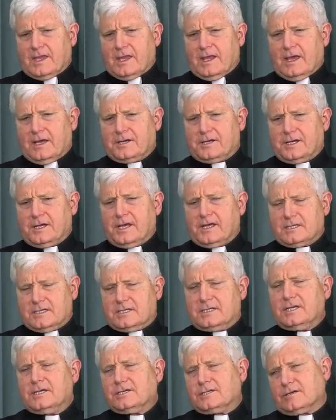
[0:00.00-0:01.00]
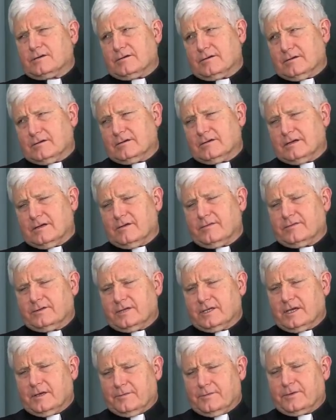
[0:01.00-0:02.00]
actually a Caesar of
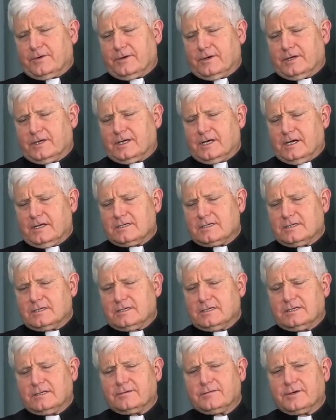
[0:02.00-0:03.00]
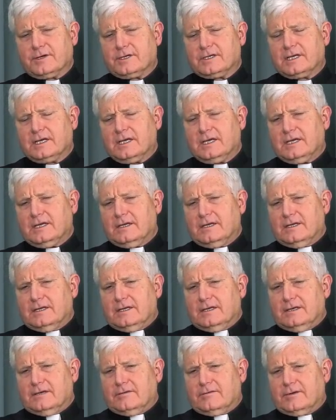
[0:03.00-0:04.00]
the Emperor Constantine, but
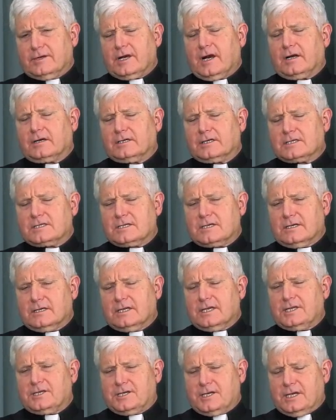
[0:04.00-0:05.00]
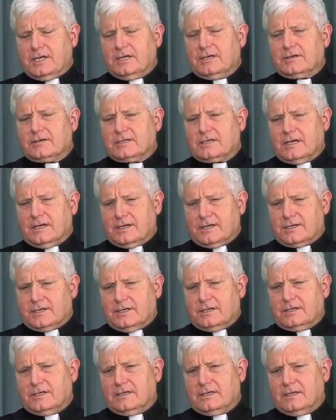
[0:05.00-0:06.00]
regardless, Licinius
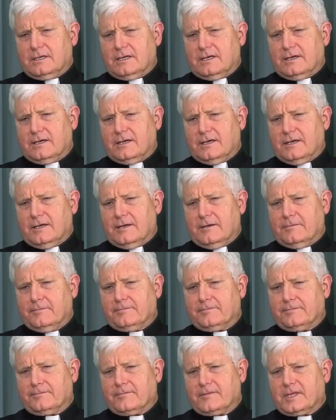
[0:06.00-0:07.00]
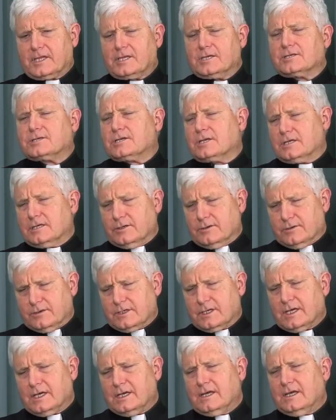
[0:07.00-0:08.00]
actually
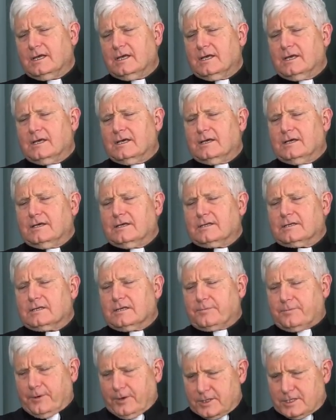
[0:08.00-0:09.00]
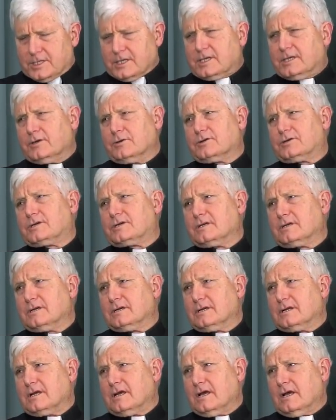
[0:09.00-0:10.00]
continued the
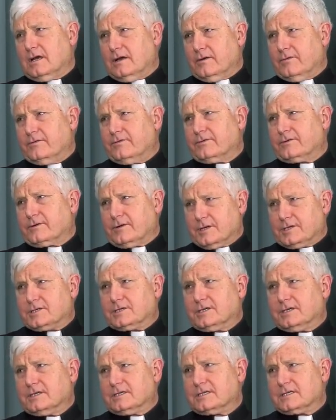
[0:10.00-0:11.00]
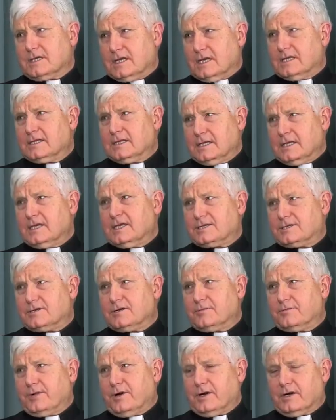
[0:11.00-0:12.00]
persecution of Christians in the
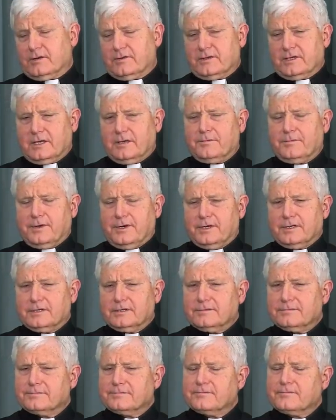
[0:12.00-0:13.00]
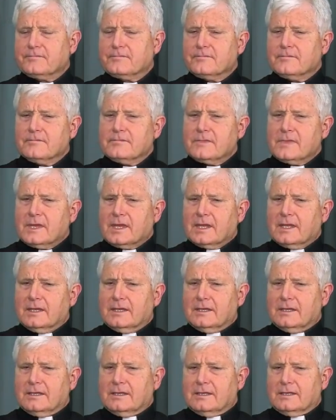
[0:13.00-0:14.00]
eastern part of the empire,
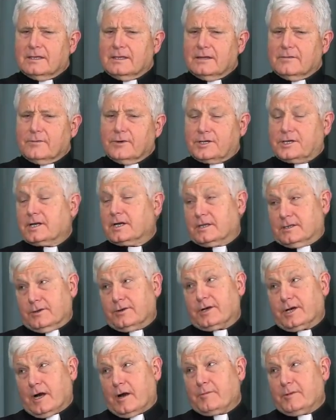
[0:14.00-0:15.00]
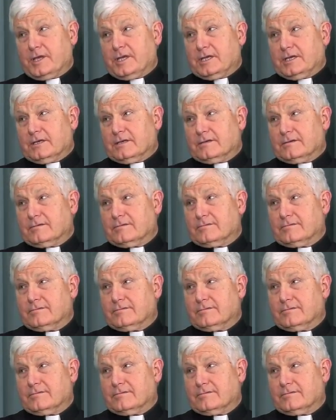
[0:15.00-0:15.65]
which included Armenia,